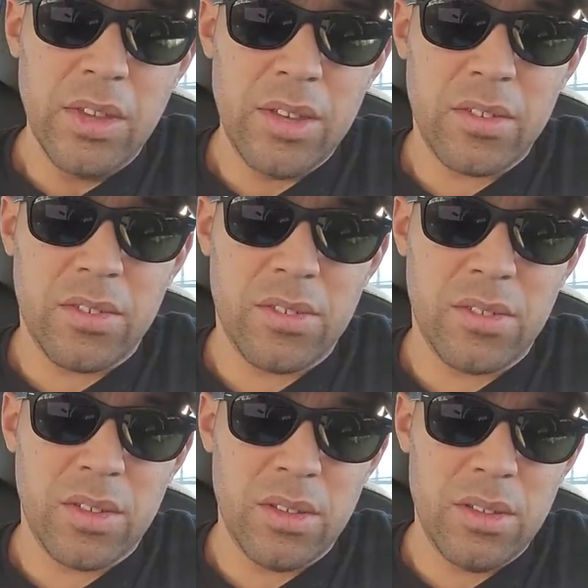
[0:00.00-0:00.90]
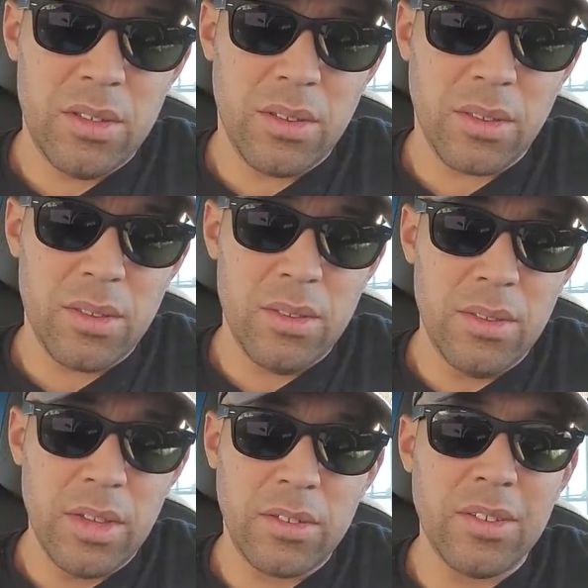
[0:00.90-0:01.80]
This
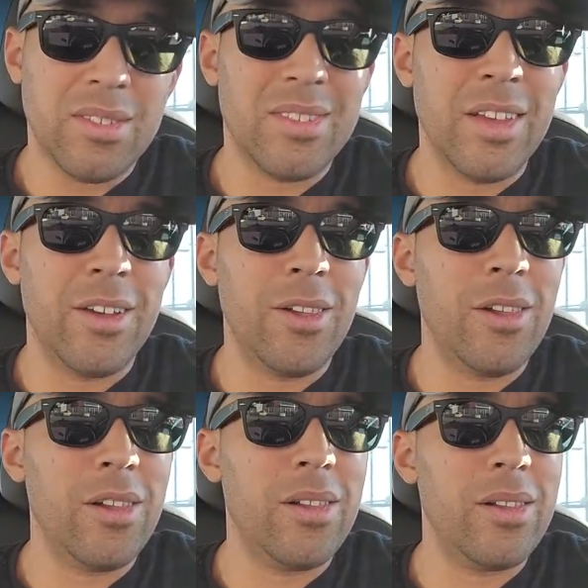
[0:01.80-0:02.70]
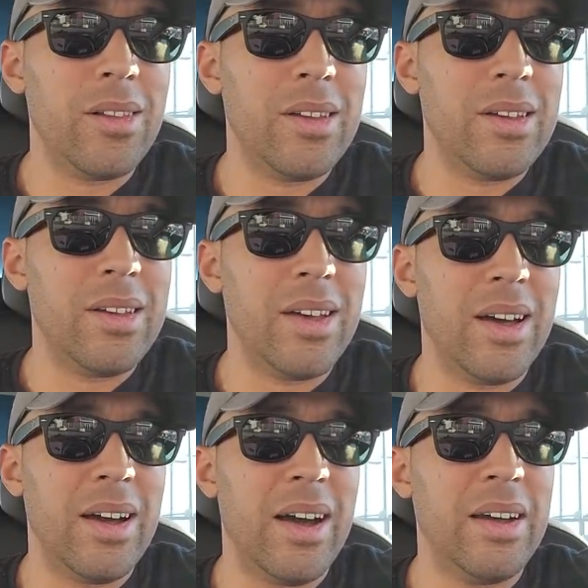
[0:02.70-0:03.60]
this is still
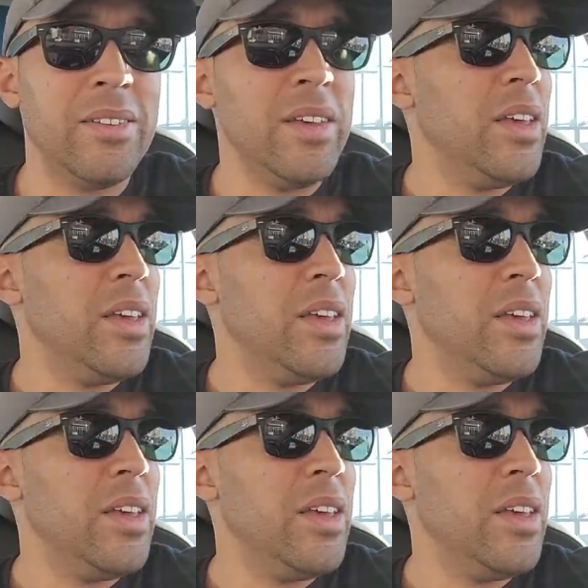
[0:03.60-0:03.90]
uh, uh,